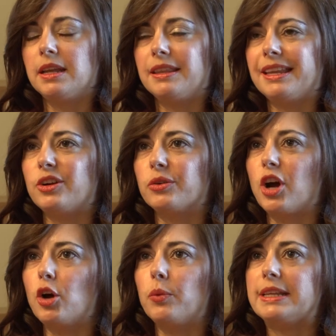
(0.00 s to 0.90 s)
They don't
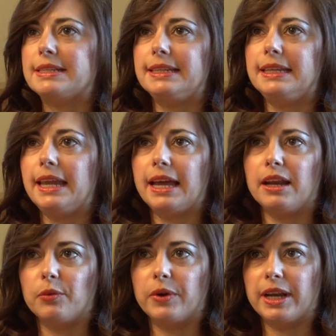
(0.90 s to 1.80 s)
always get
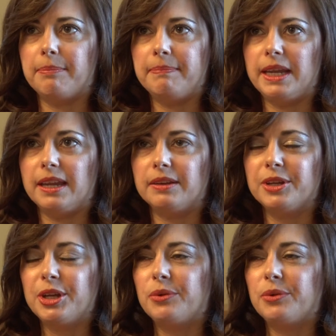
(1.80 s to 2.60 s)
it, what I mean.